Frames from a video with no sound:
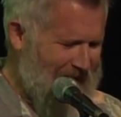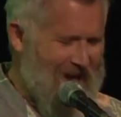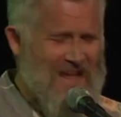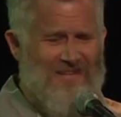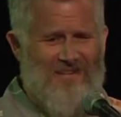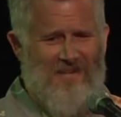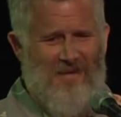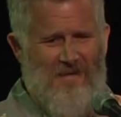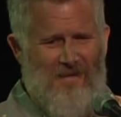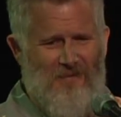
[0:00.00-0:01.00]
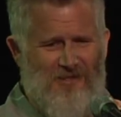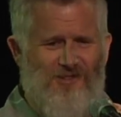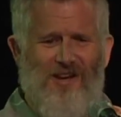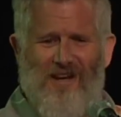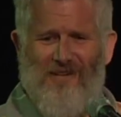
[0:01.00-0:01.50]
And the
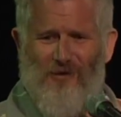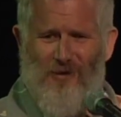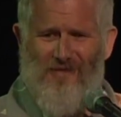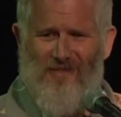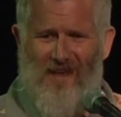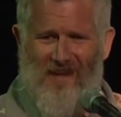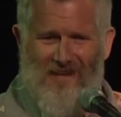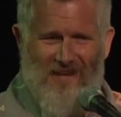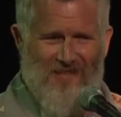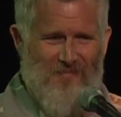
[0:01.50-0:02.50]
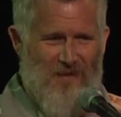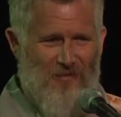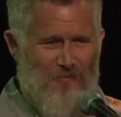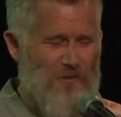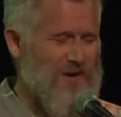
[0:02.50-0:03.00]
chicken looks like it's
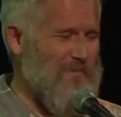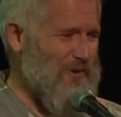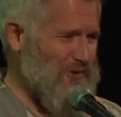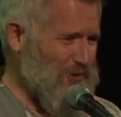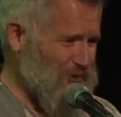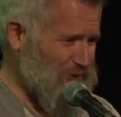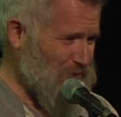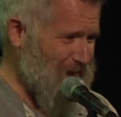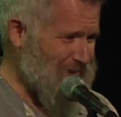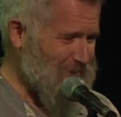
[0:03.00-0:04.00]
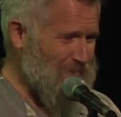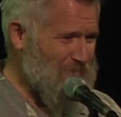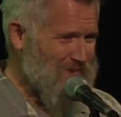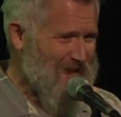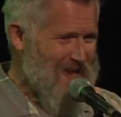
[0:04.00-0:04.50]
been through a commercial shredder.
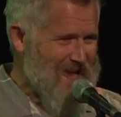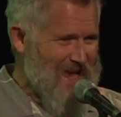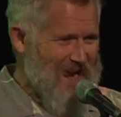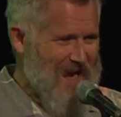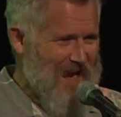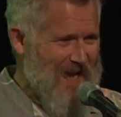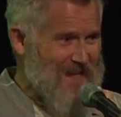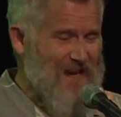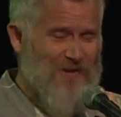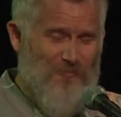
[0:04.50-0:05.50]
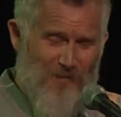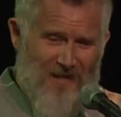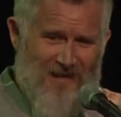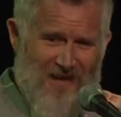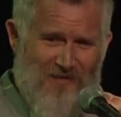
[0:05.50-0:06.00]
And I
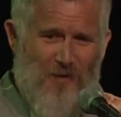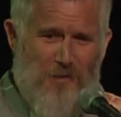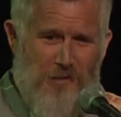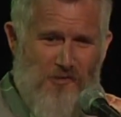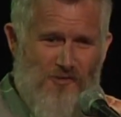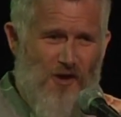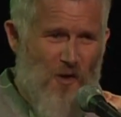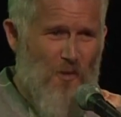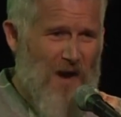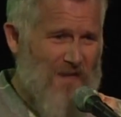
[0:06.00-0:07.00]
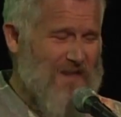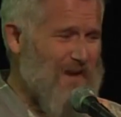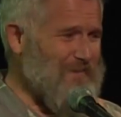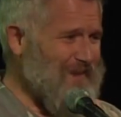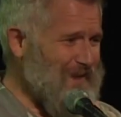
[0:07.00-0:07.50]
realize there is no way that
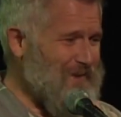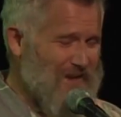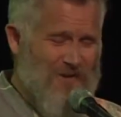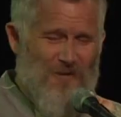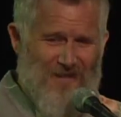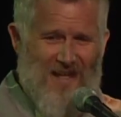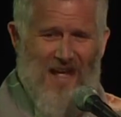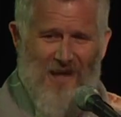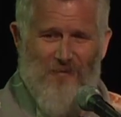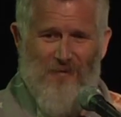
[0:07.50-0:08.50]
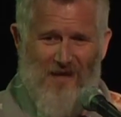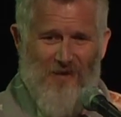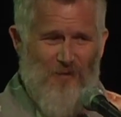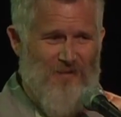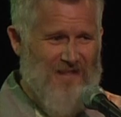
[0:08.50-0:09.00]
I'm leaving here alive if I
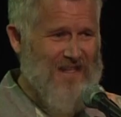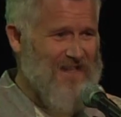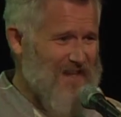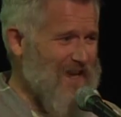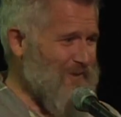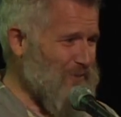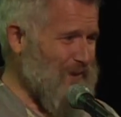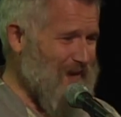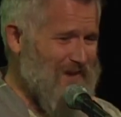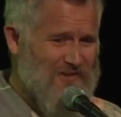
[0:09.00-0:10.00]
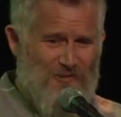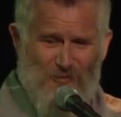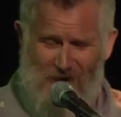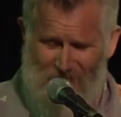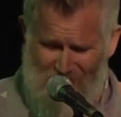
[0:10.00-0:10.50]
don't eat every last
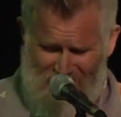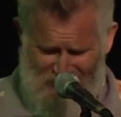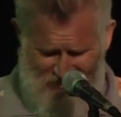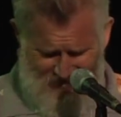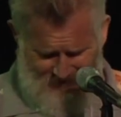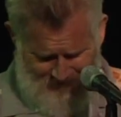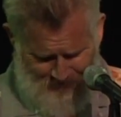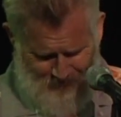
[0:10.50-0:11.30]
shred of this chicken.